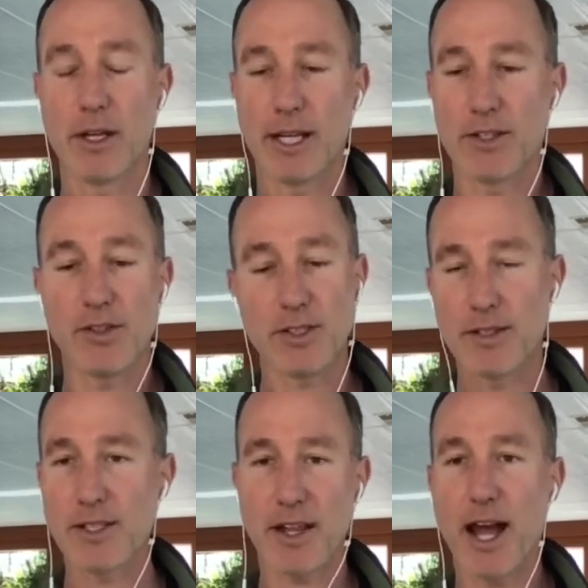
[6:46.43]
And just
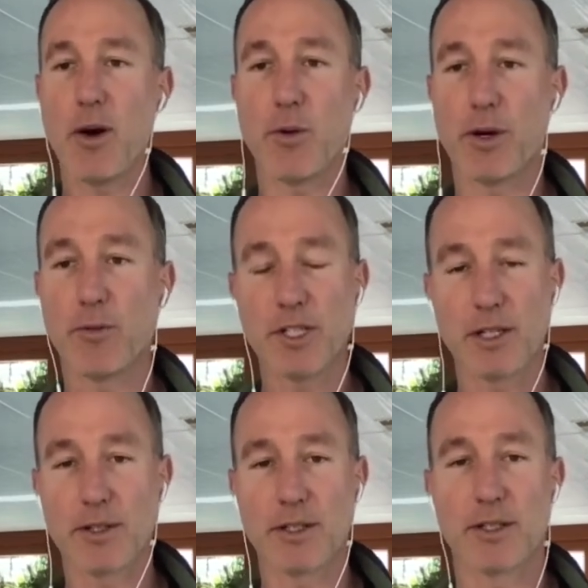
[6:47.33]
in this hour, I wish
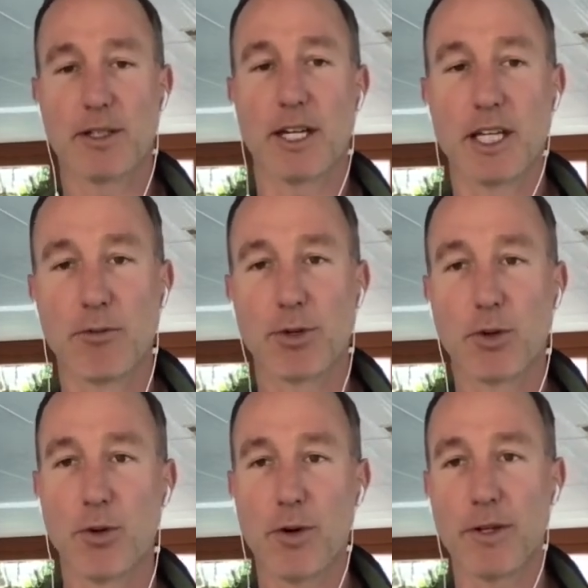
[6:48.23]
I could have
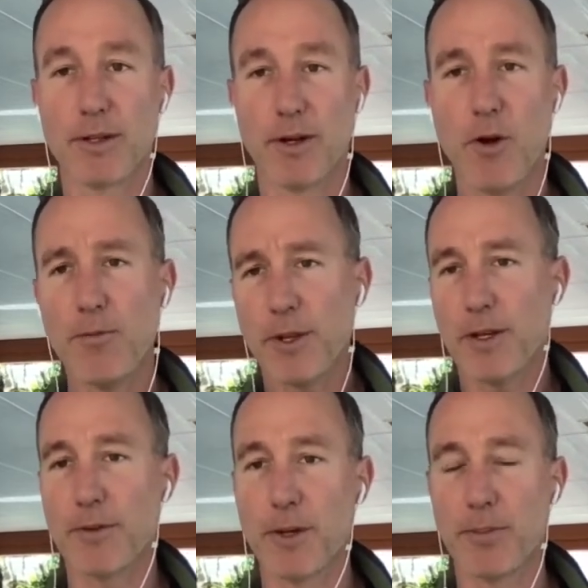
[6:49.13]
recorded it. Hopefully
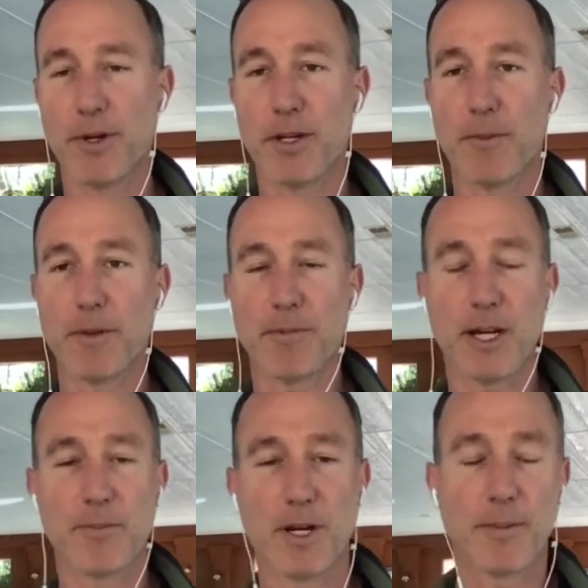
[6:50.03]
they'll put it up. They'll
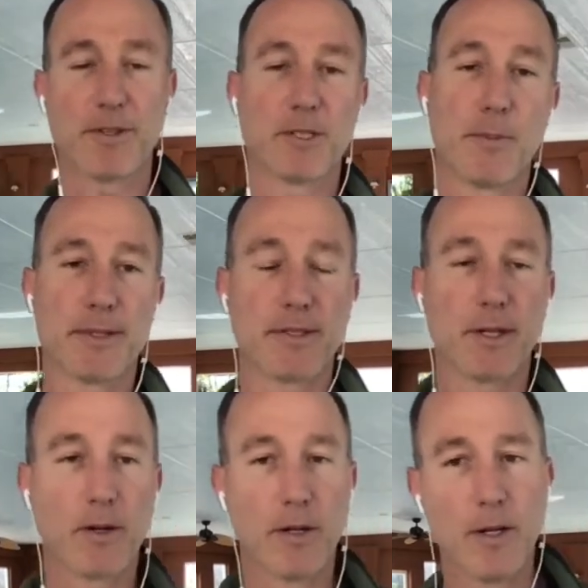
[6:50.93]
probably put it up in snippets
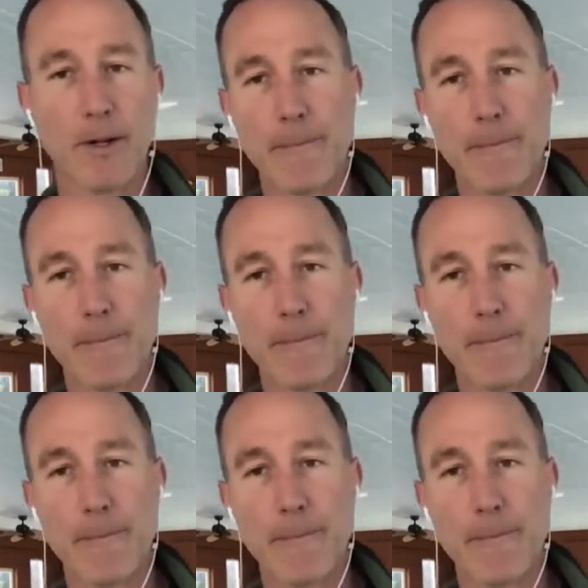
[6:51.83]
later.